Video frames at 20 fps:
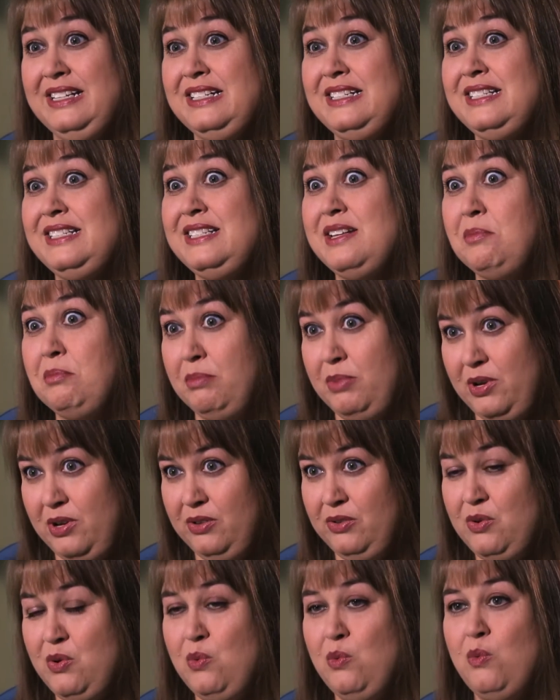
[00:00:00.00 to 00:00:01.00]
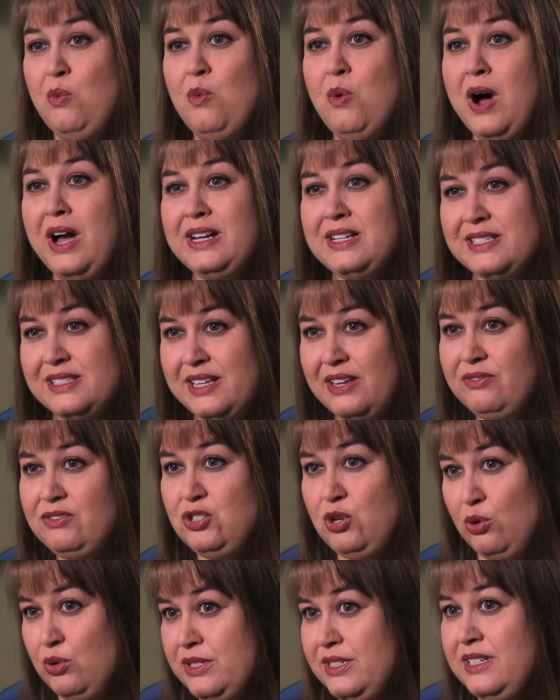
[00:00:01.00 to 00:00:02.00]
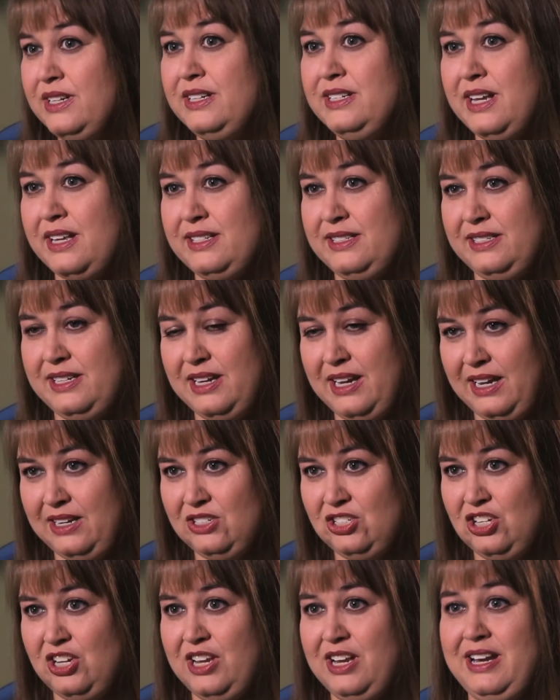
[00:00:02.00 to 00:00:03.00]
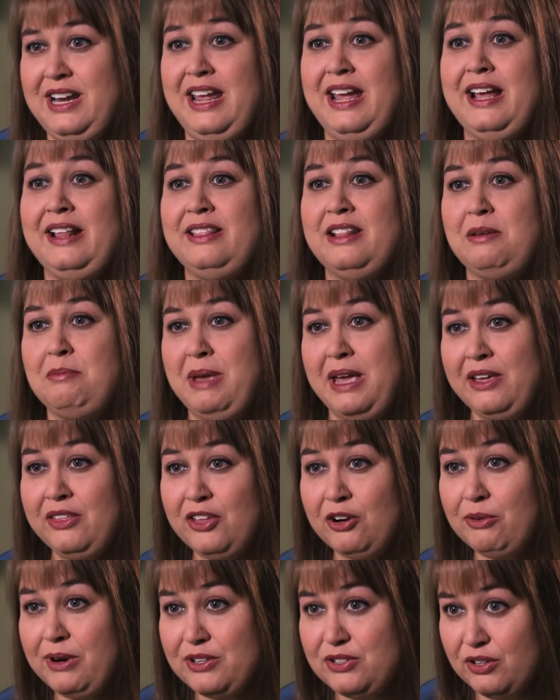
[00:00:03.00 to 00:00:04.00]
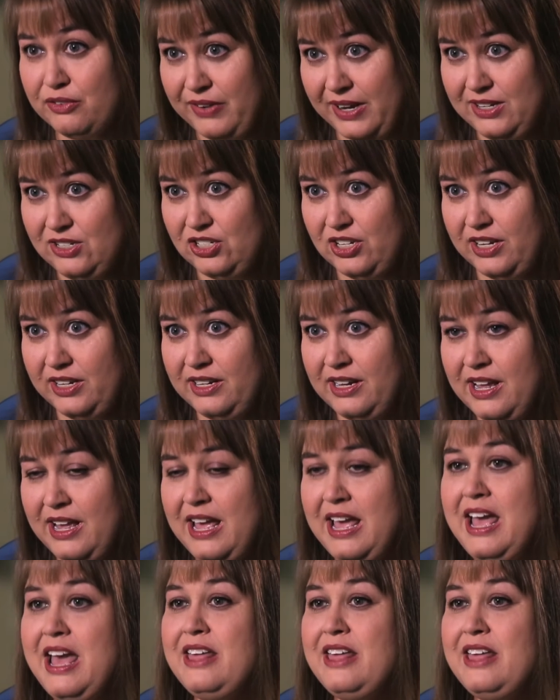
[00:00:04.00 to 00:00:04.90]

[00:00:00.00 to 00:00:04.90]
is simple. Once they've chosen a destination and they make their reservation,